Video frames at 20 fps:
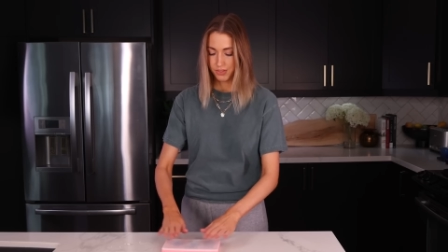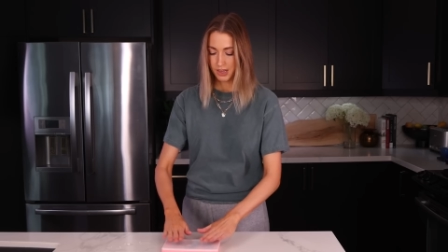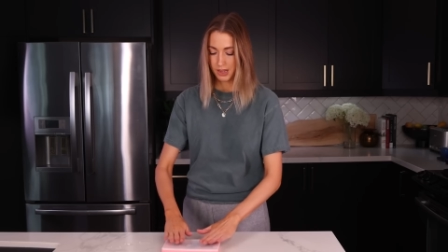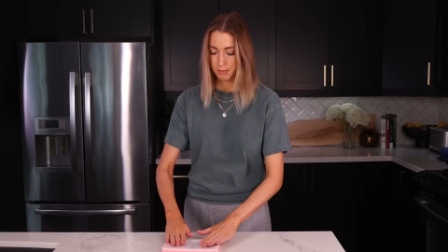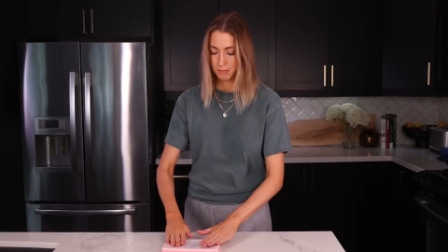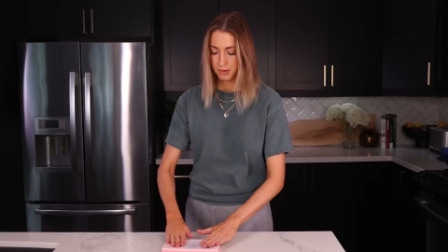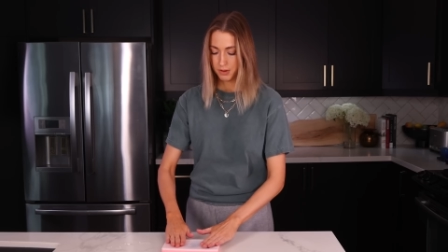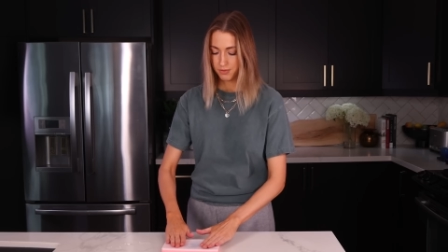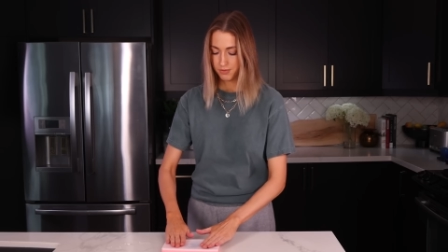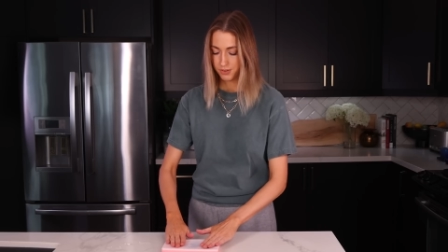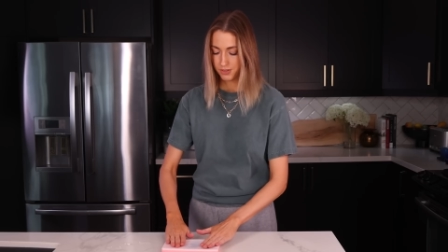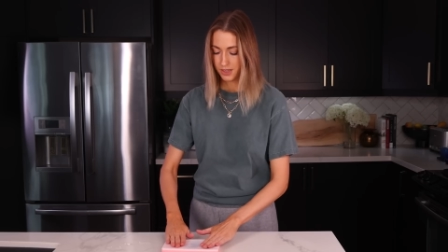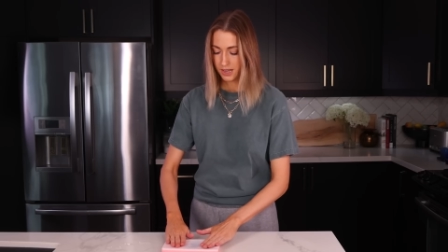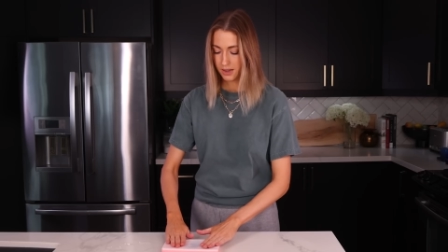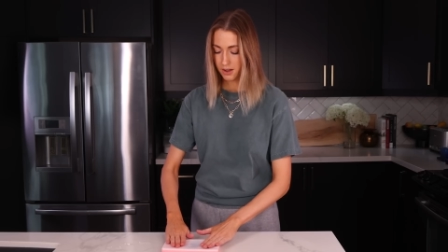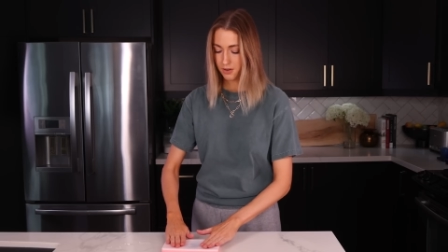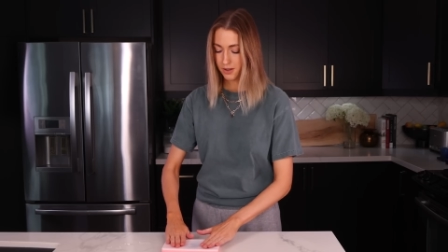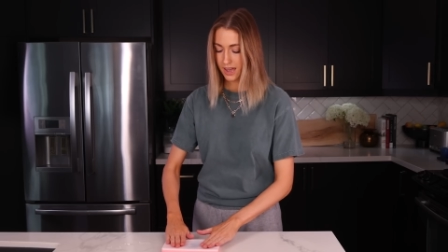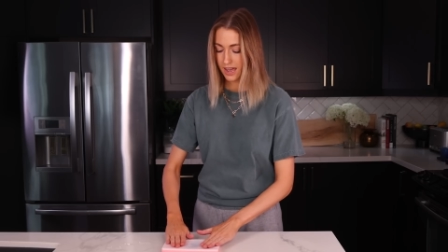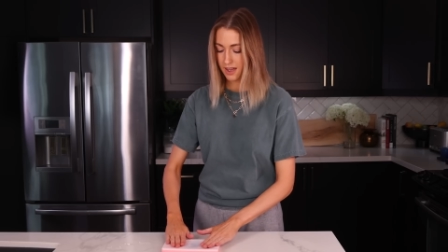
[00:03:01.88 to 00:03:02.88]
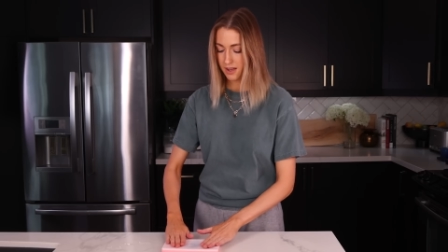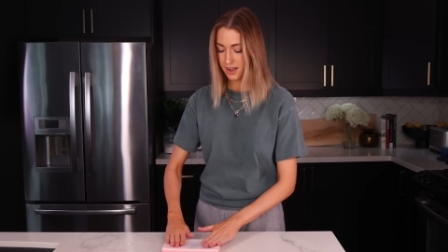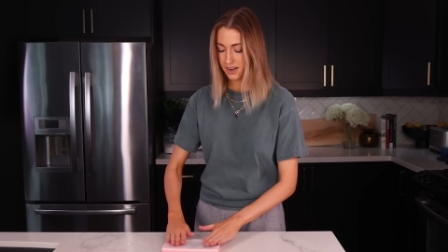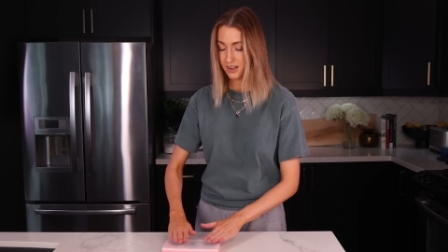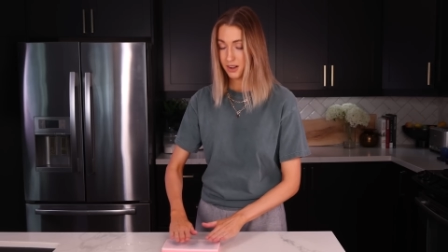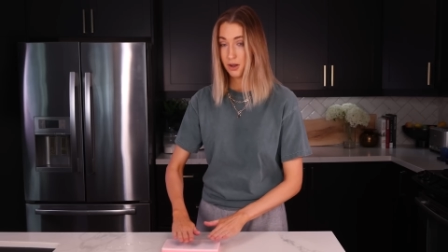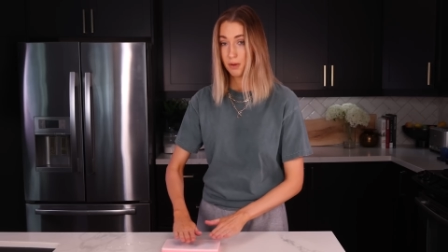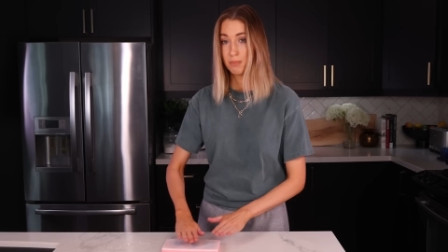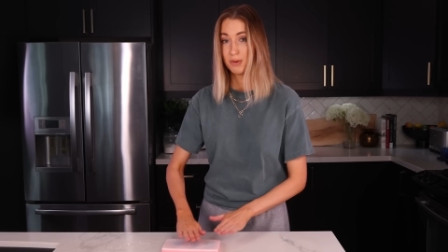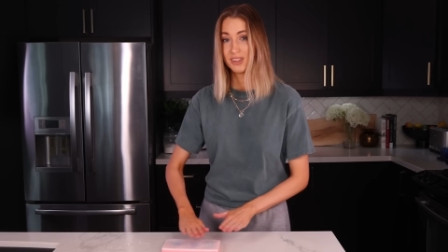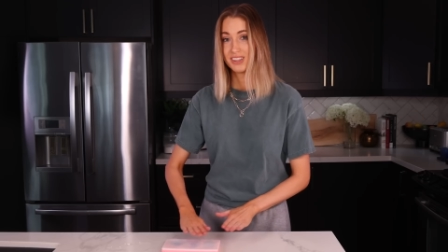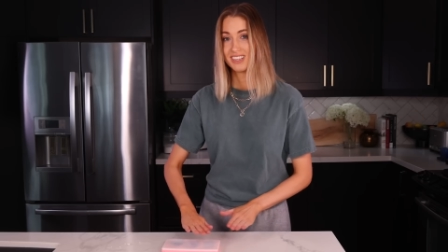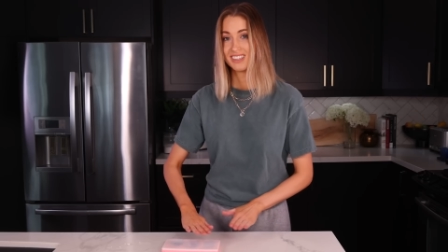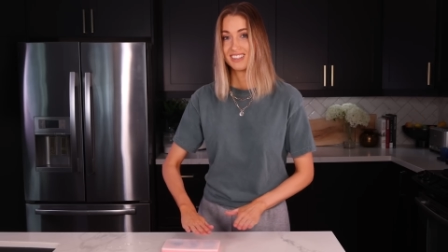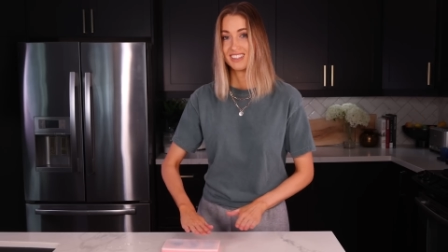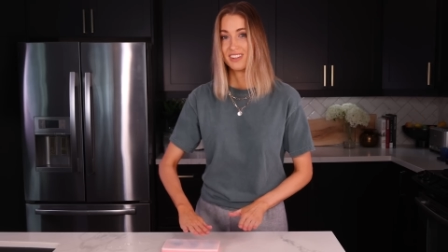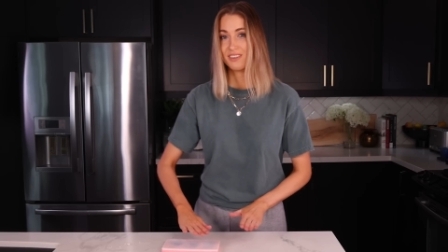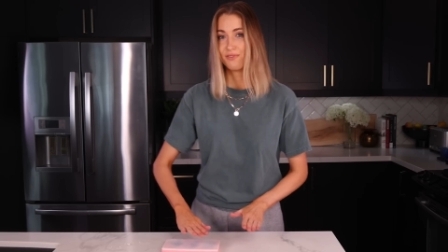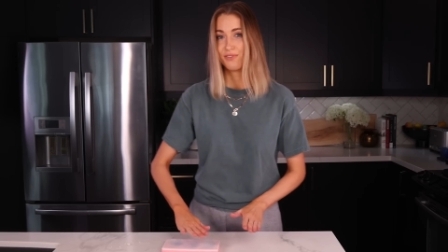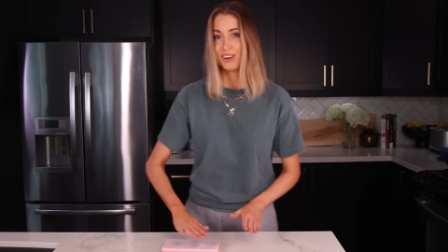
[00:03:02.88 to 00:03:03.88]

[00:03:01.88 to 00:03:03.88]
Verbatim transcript: thing, beautiful thing. Okay, I'm gonna go put this in the